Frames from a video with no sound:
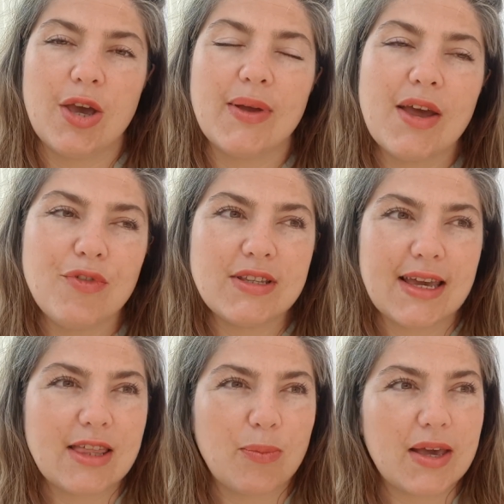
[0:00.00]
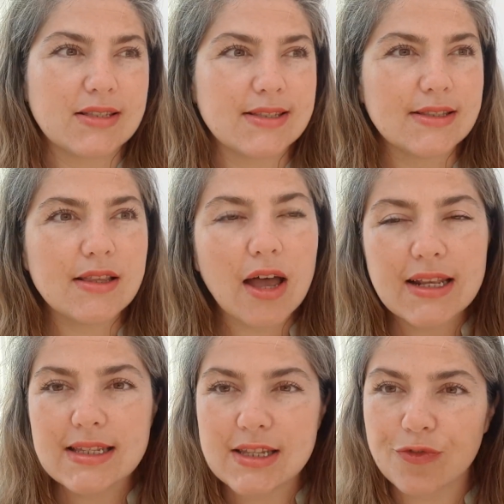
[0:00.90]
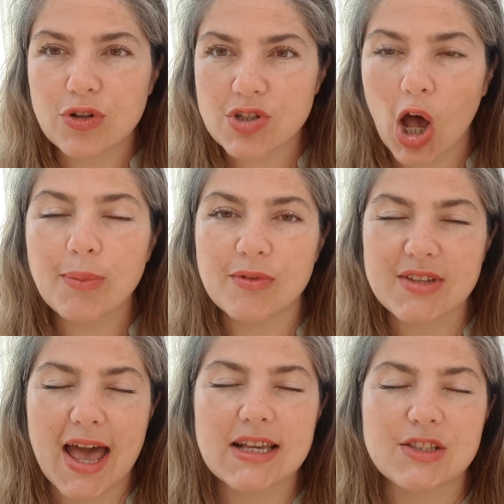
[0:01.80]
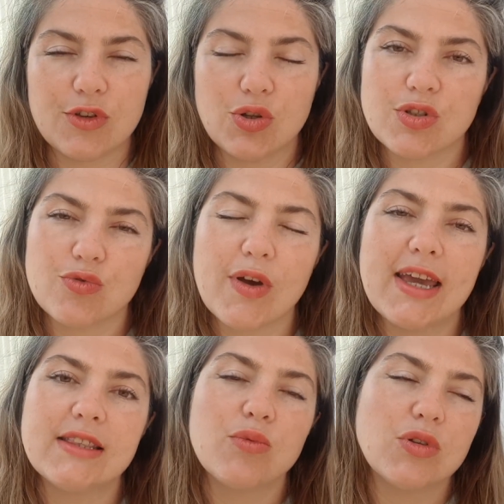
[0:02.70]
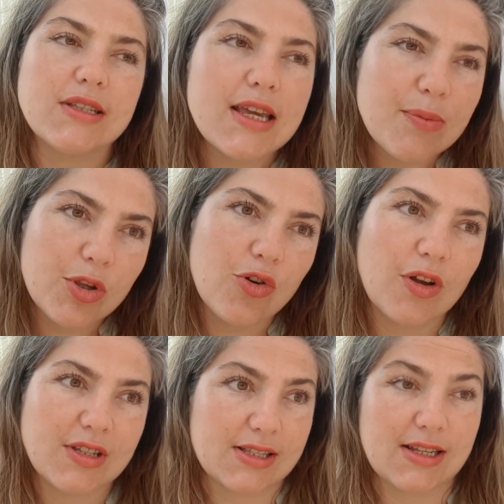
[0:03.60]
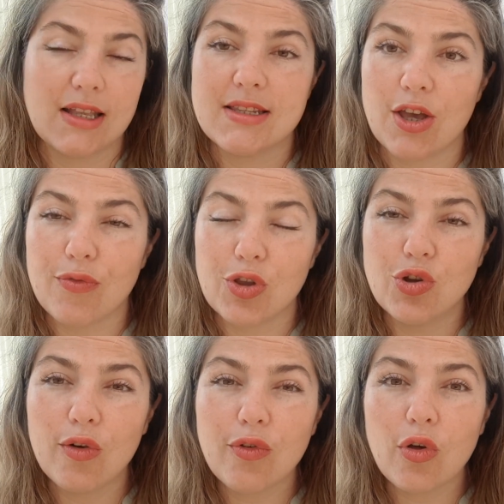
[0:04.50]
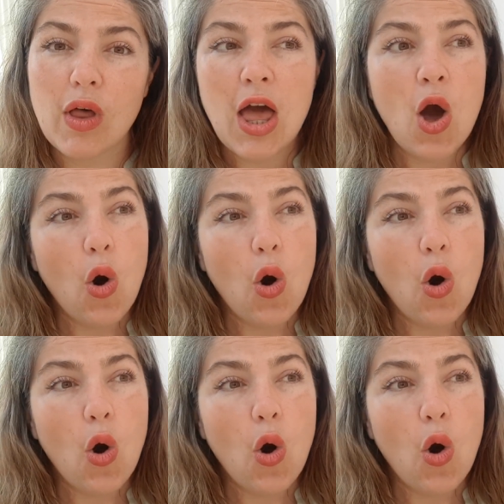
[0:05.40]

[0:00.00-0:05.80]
And every day there'll be a slightly different type of text for you to read that will deepen your understanding of the novel,